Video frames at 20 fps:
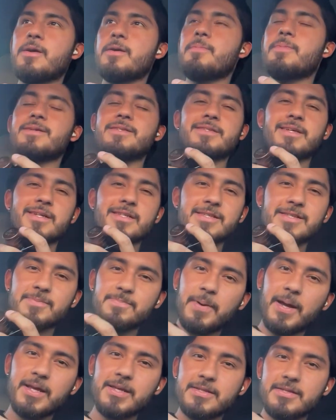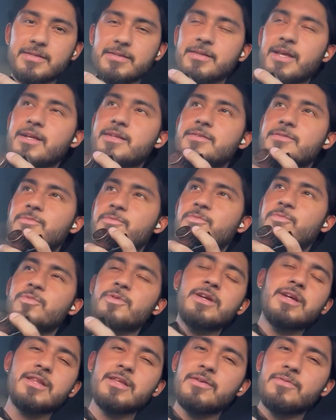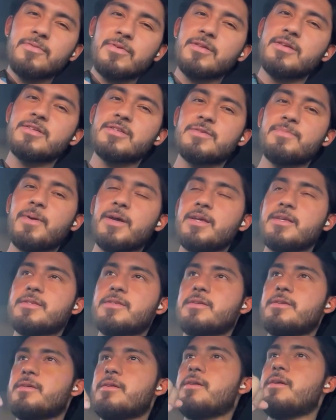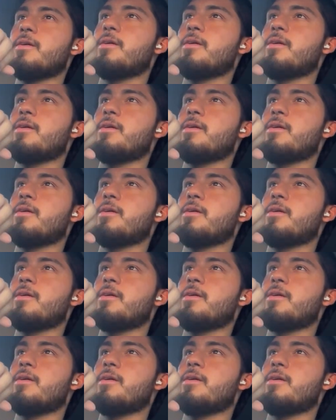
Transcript: but it's not spicy, not really, really spicy.